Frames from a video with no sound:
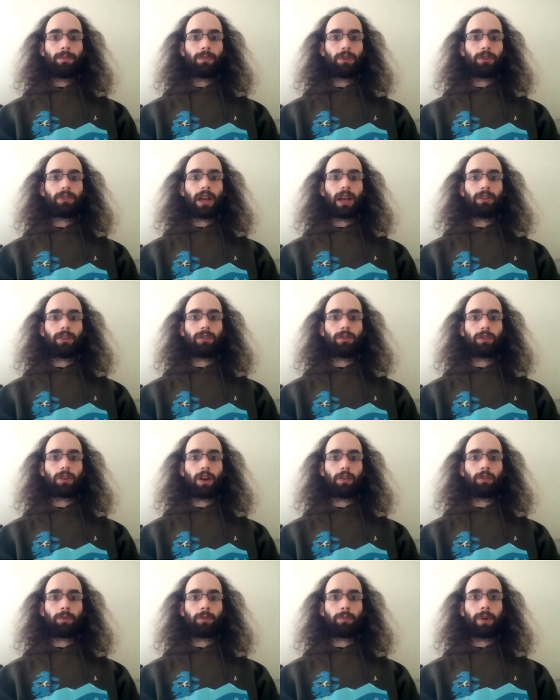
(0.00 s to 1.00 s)
the size of
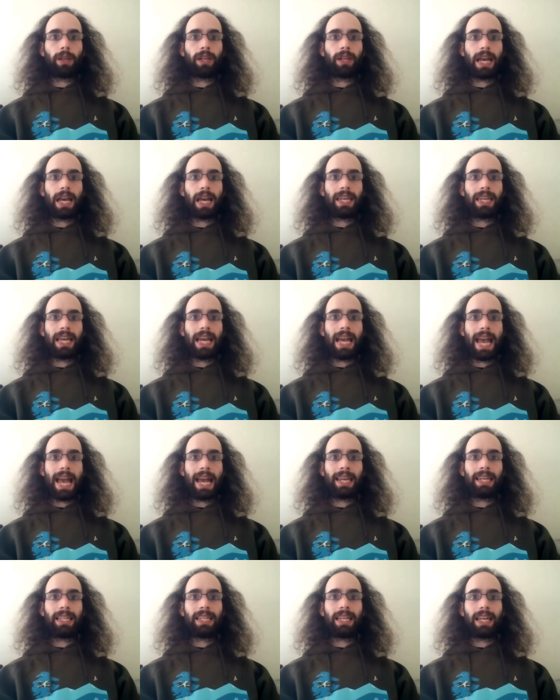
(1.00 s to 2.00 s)
government in
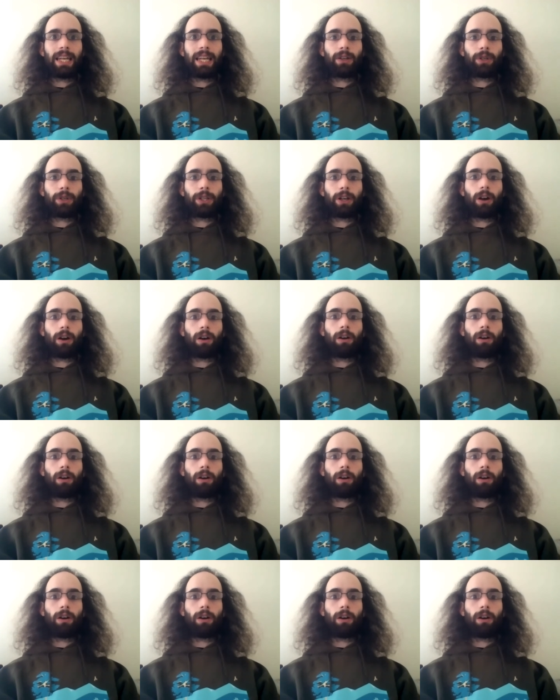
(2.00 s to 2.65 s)
any area